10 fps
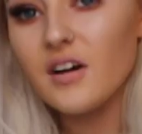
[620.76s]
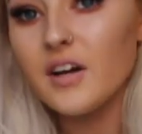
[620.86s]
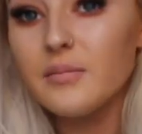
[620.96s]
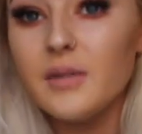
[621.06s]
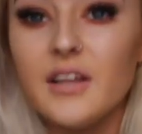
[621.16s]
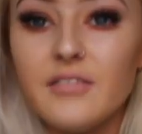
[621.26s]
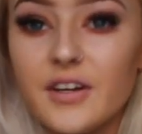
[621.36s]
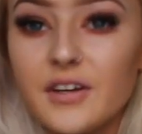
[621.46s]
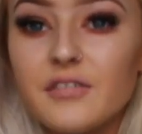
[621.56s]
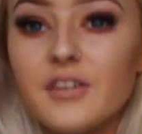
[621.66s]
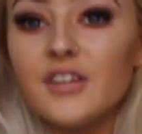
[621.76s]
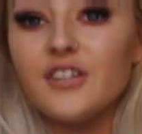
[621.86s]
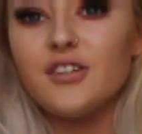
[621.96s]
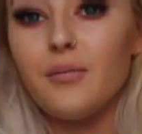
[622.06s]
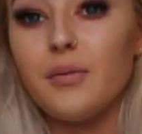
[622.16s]
I am living for
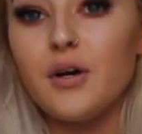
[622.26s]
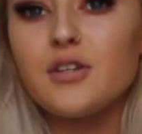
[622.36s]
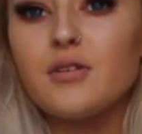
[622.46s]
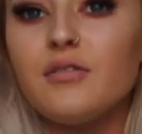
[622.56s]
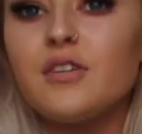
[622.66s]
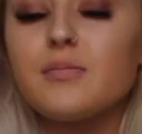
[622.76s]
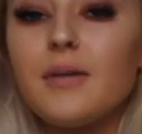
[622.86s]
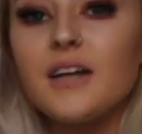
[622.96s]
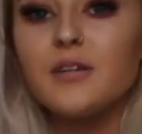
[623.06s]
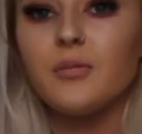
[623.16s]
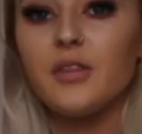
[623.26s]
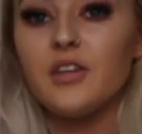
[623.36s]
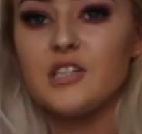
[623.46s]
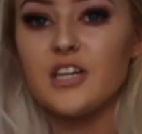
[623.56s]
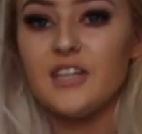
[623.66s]
this jumper, so I've just paired it with
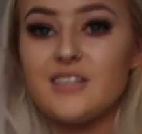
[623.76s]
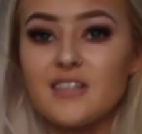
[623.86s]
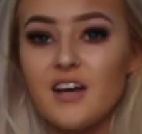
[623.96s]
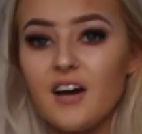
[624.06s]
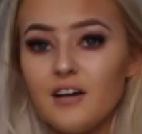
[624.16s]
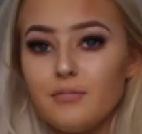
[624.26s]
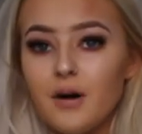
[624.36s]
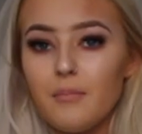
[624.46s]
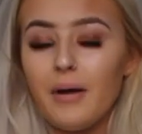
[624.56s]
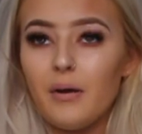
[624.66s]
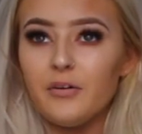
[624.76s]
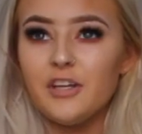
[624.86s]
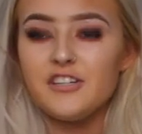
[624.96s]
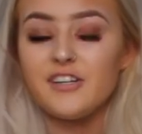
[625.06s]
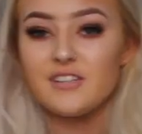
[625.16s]
the jeans, put a belt
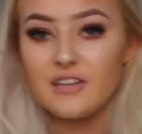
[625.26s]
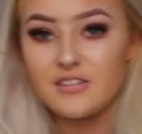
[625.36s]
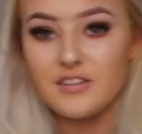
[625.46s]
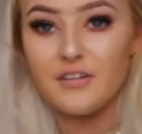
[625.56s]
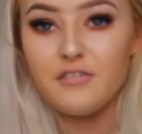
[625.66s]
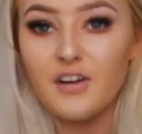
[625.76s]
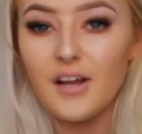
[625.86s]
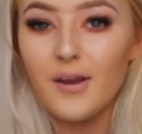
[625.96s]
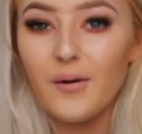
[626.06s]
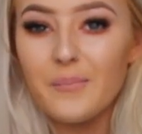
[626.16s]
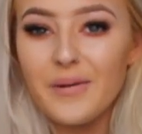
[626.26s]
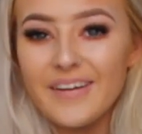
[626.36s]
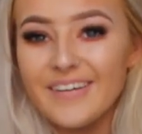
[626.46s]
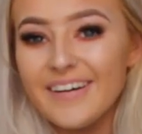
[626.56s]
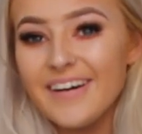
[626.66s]
on the jeans now so they fit a lot
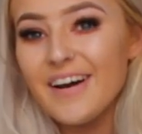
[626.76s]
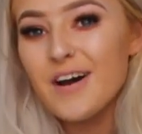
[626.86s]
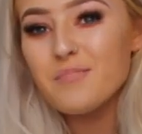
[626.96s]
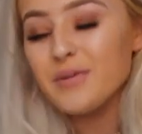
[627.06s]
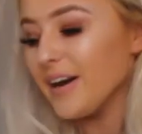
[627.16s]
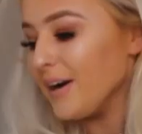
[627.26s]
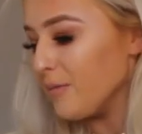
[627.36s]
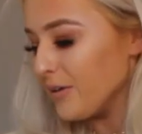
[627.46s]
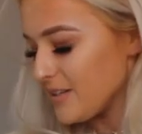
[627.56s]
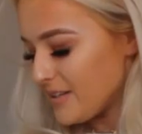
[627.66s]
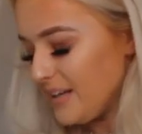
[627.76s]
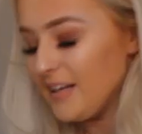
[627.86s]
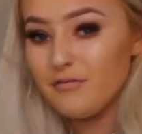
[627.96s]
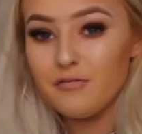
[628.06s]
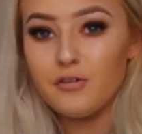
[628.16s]
better, but yeah, I'm honestly
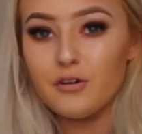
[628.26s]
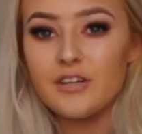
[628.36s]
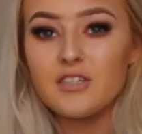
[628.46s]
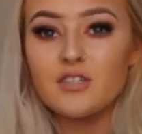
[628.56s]
living for it.